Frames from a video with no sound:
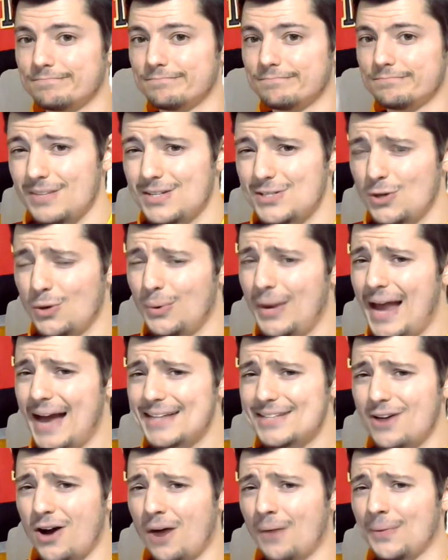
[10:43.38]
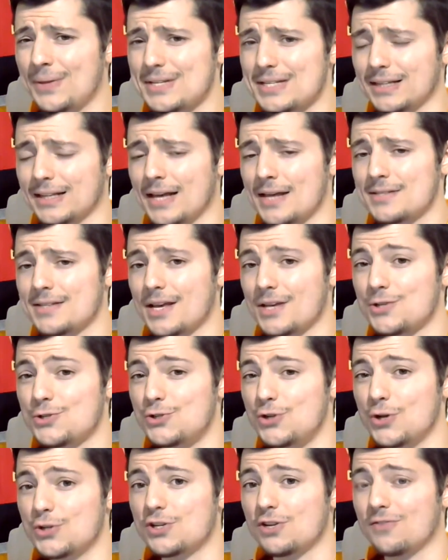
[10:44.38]
So next on this list is
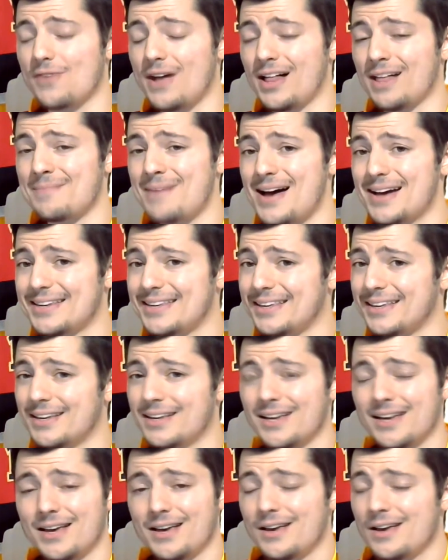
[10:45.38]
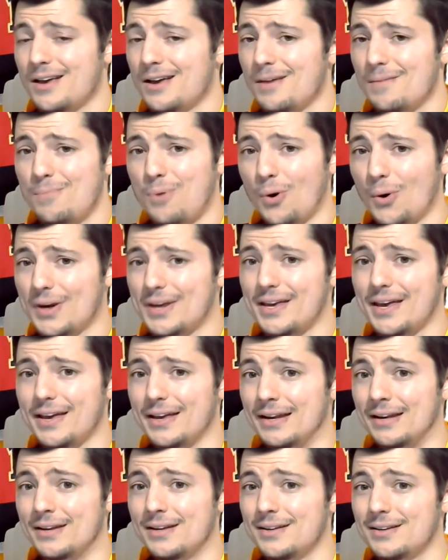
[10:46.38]
Juuso Välimäki. Poor
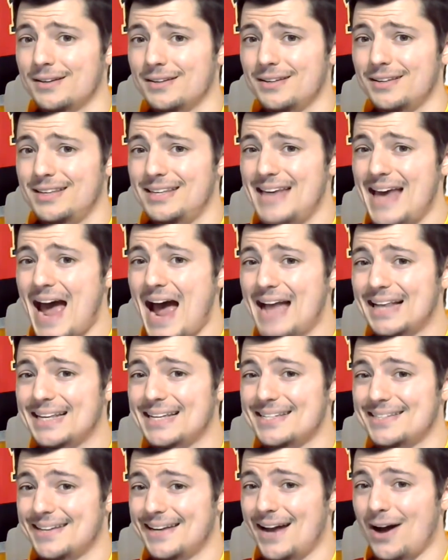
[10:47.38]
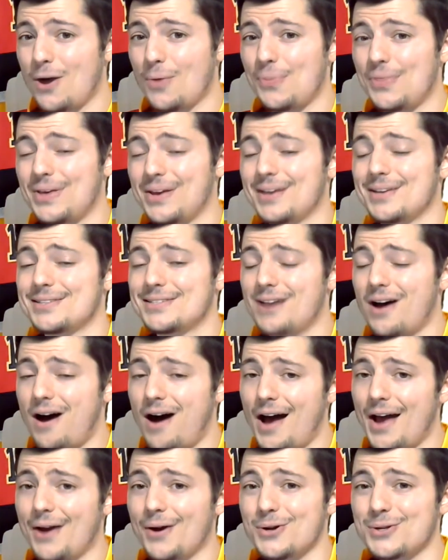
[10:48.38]
kid. He had to sit out the
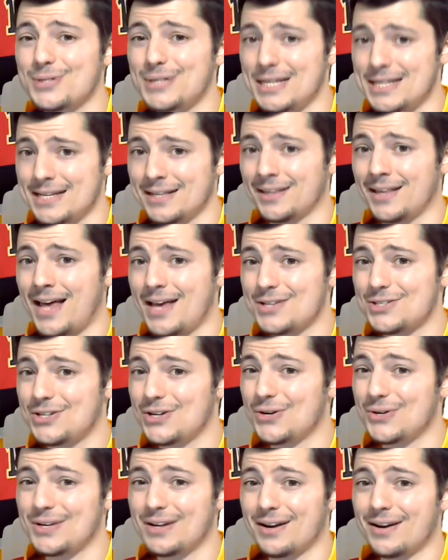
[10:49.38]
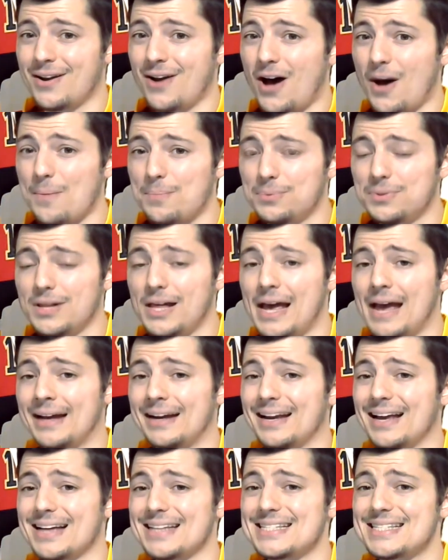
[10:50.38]
entire season last year, did not play a
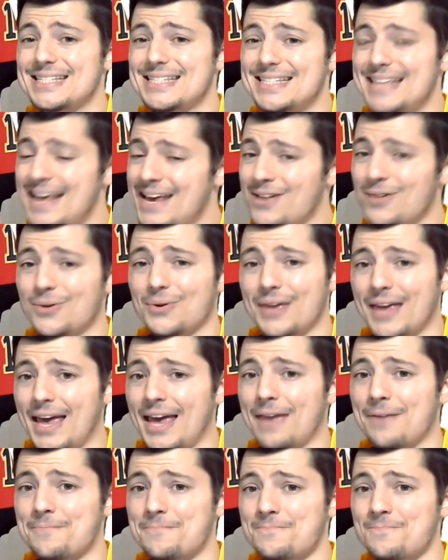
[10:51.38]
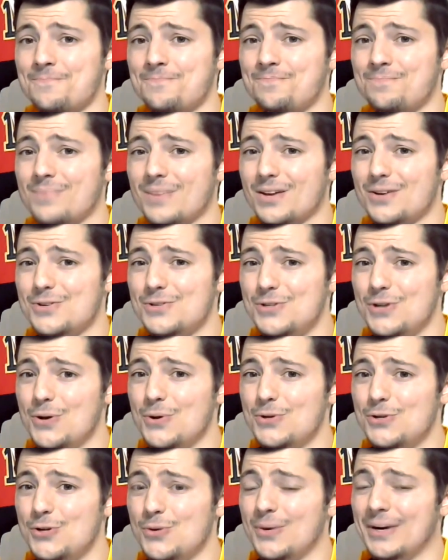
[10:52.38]
single game due
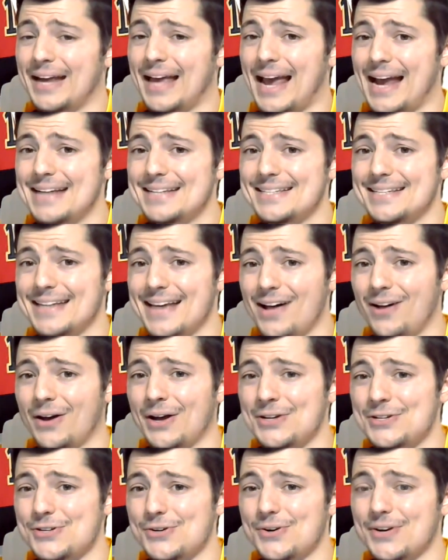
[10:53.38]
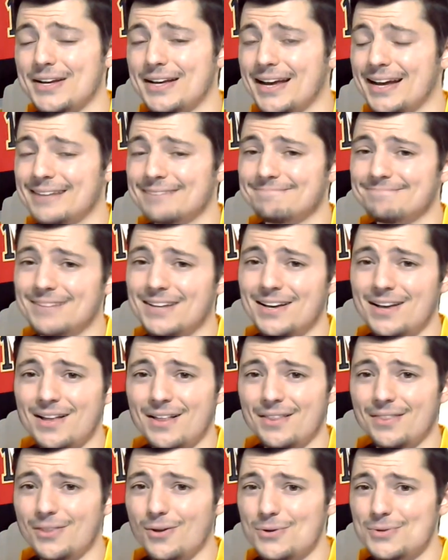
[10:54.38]
to an ACL injury, and
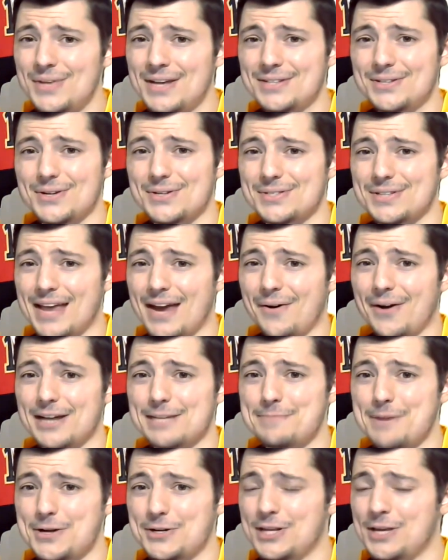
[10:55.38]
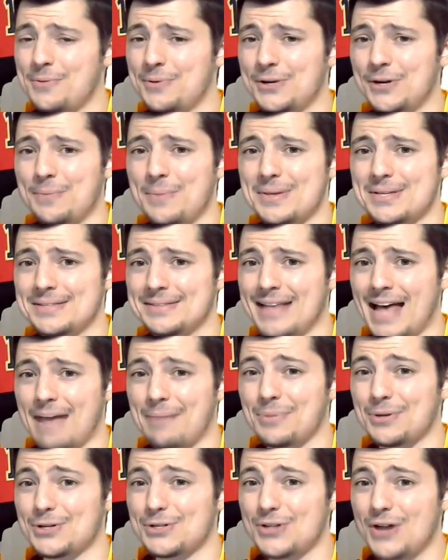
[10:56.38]
those things are scary, especially when you're missing that
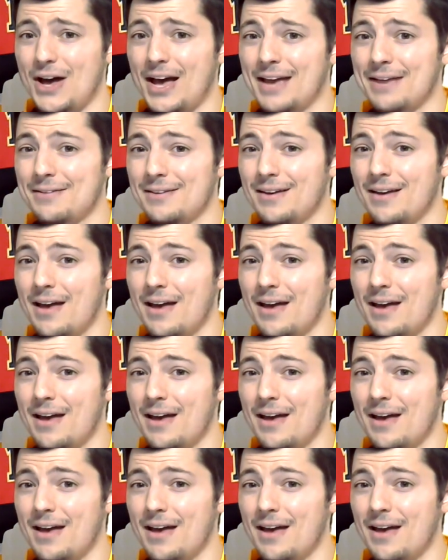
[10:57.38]
much time.